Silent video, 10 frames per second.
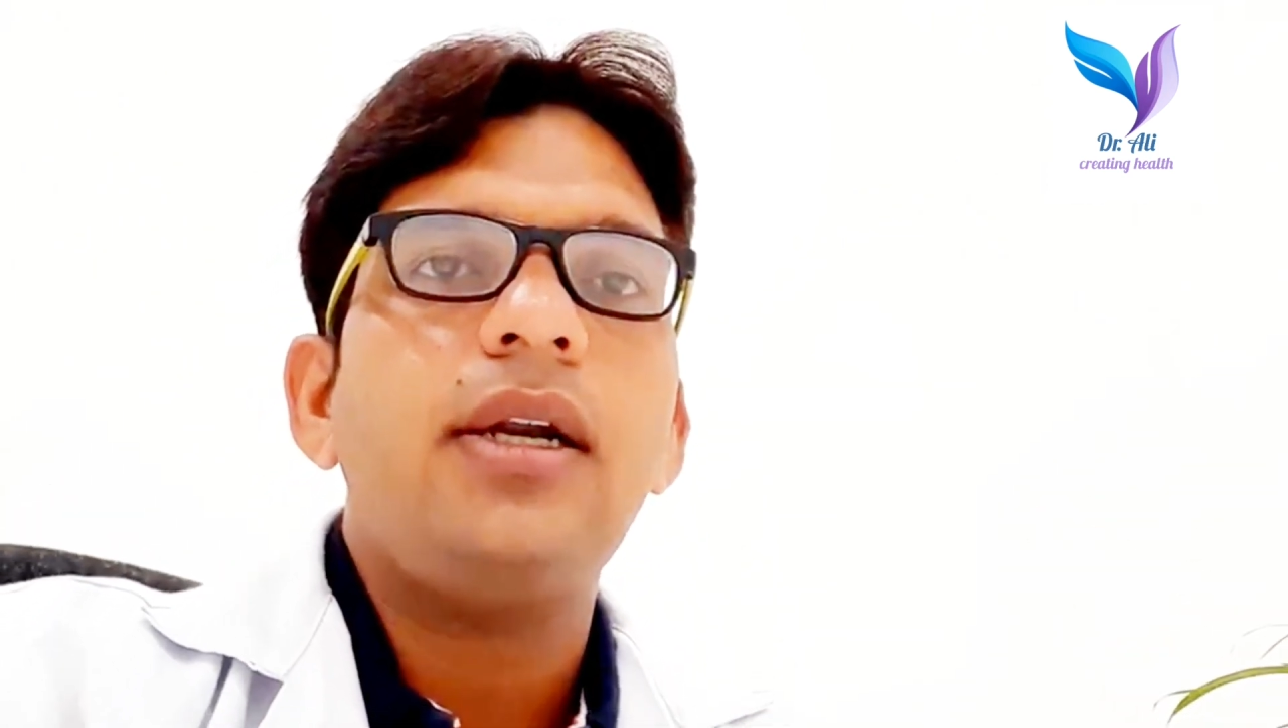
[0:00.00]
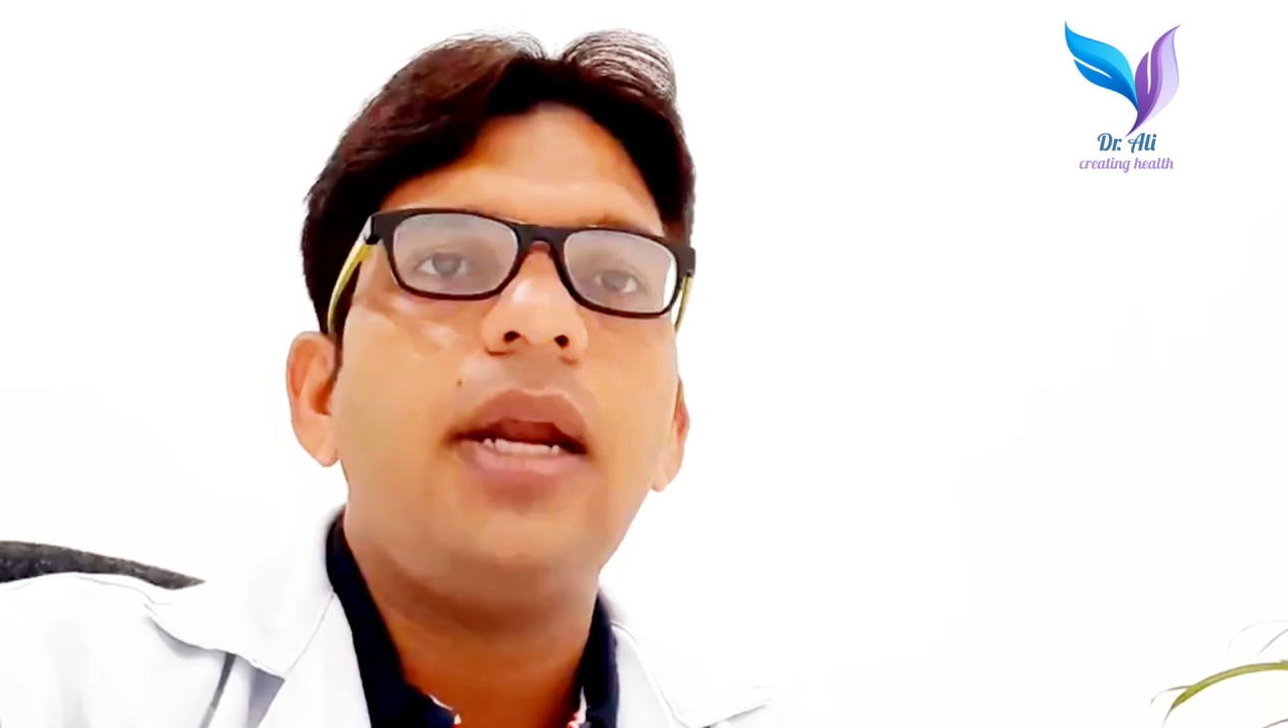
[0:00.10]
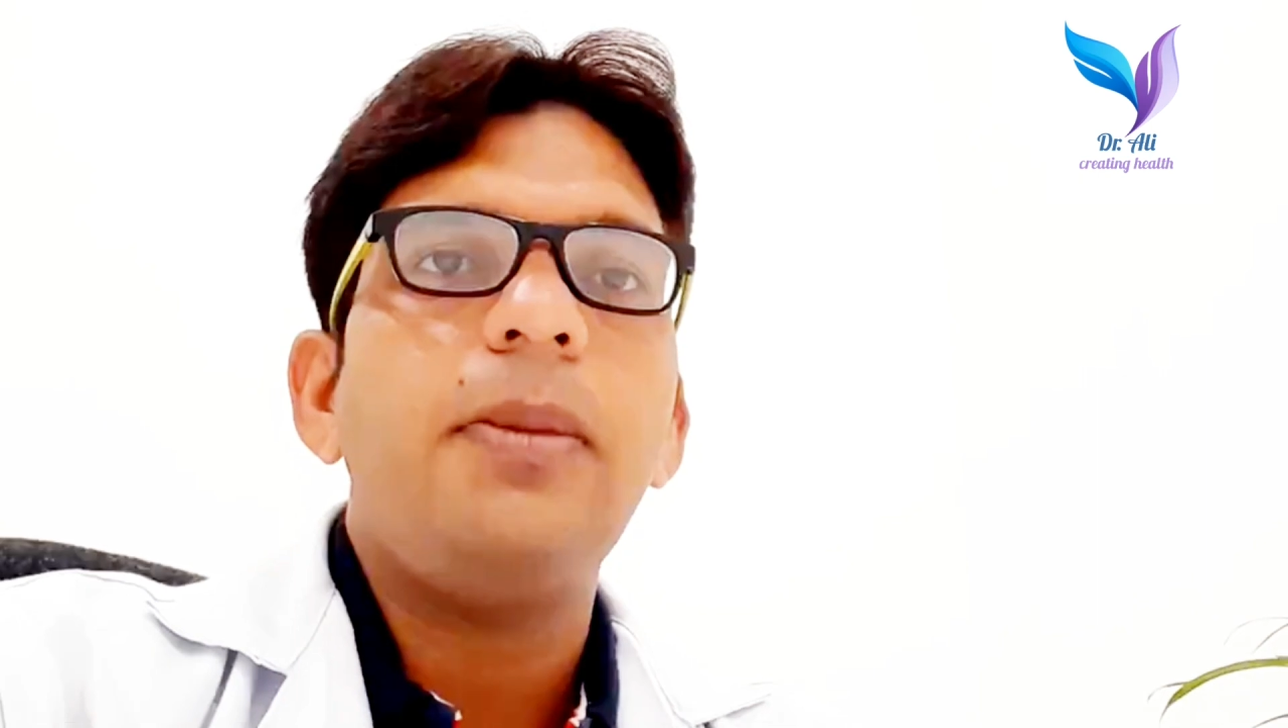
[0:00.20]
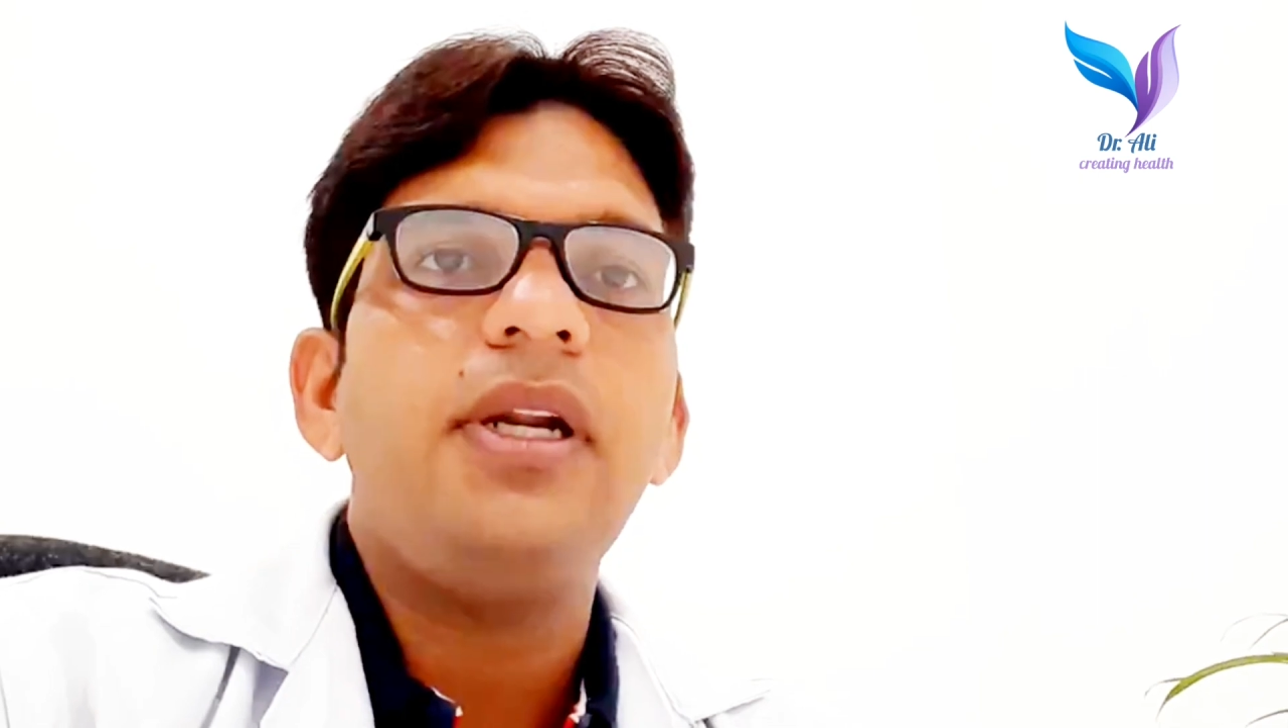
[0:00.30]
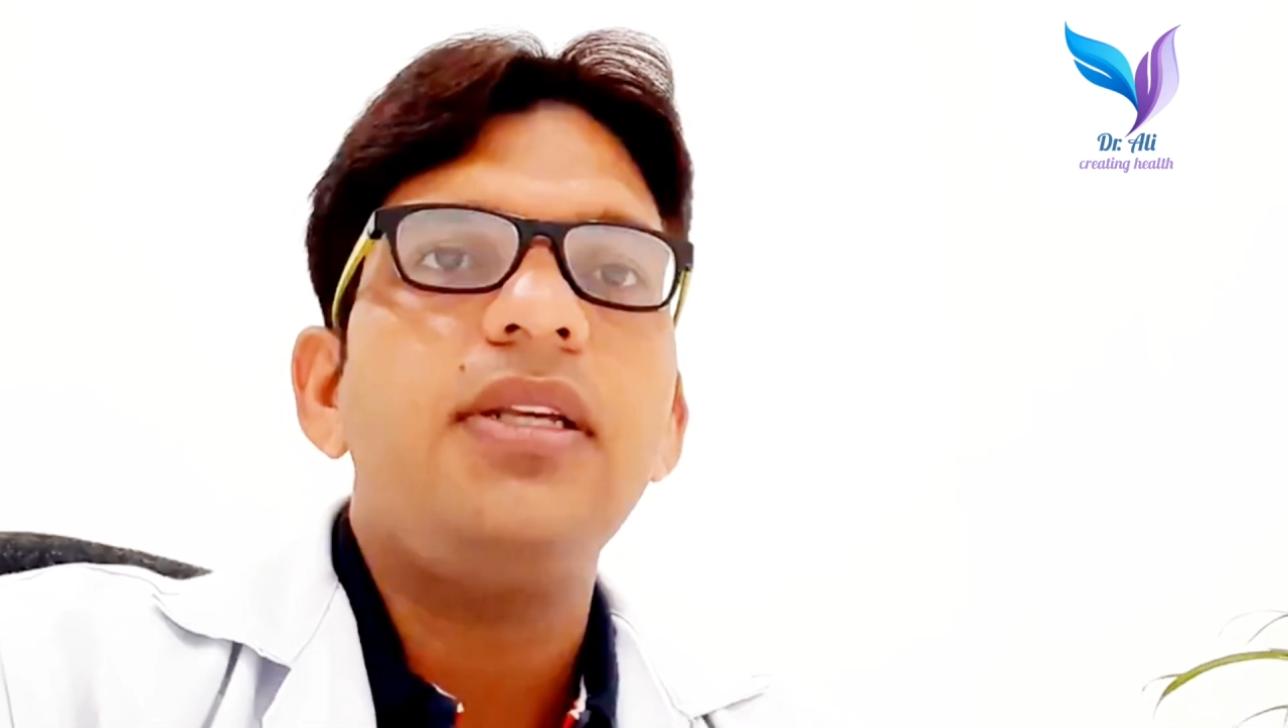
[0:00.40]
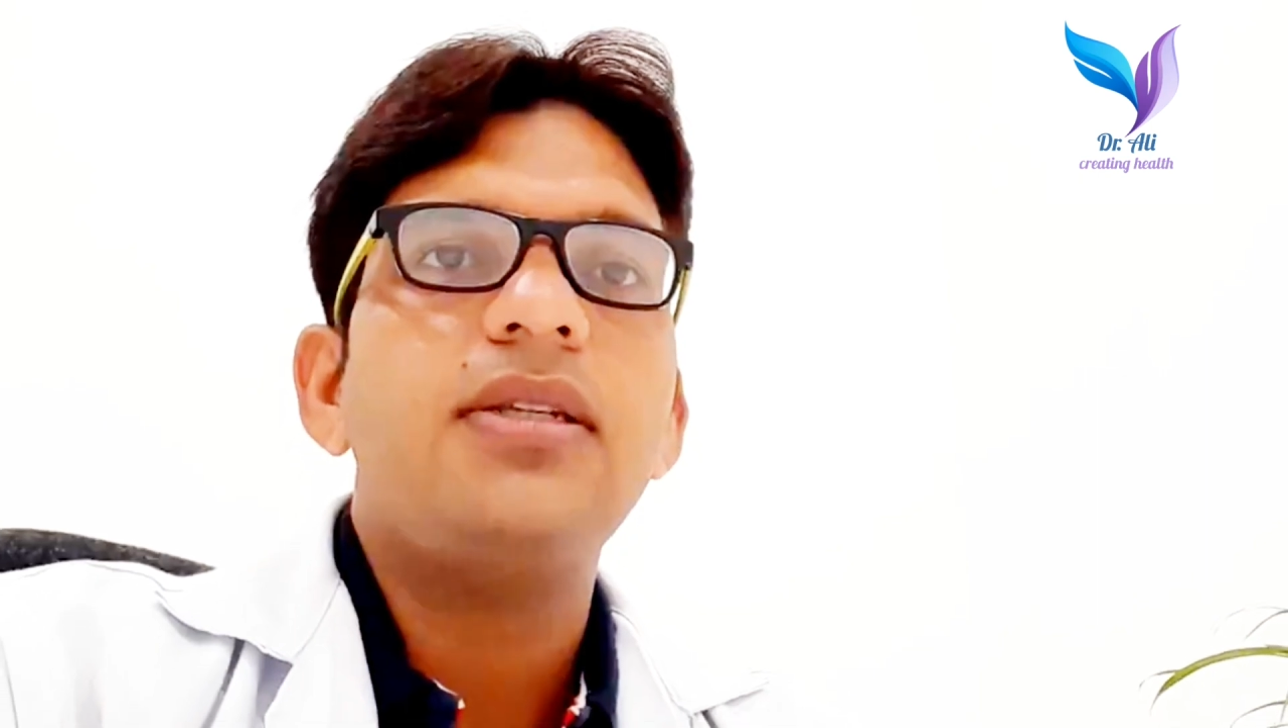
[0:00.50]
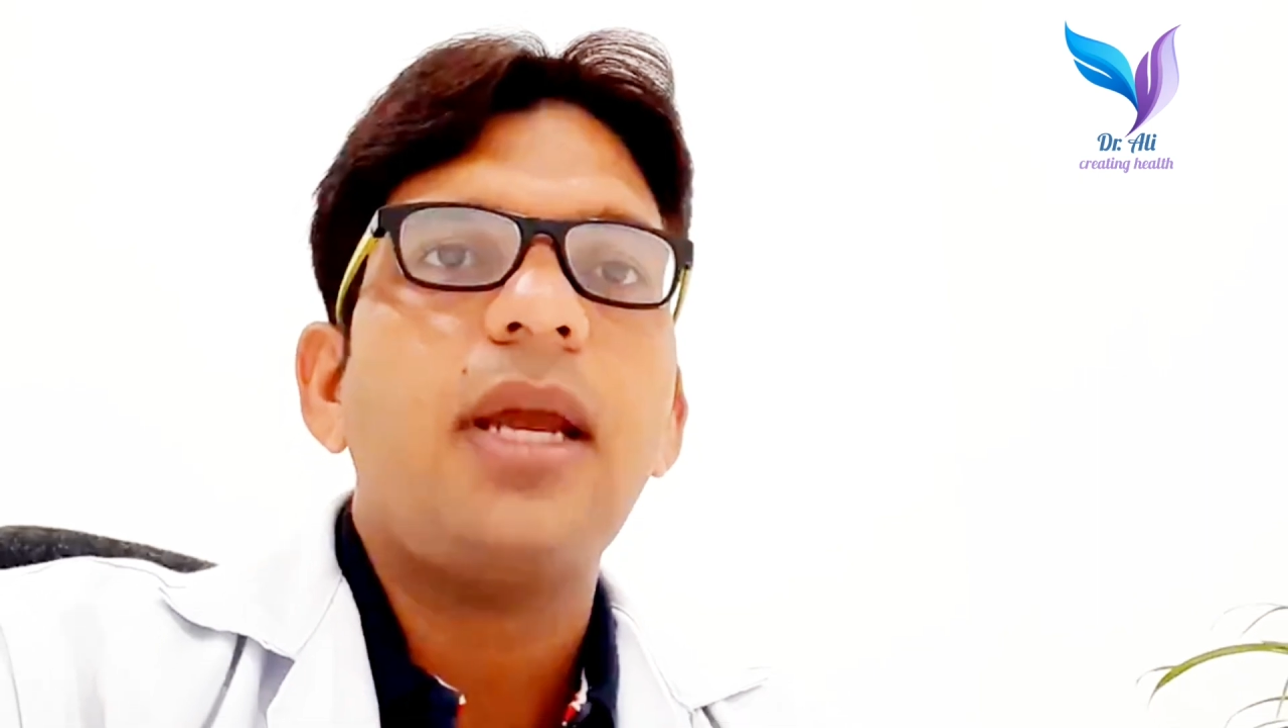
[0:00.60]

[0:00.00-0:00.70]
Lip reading: diabetes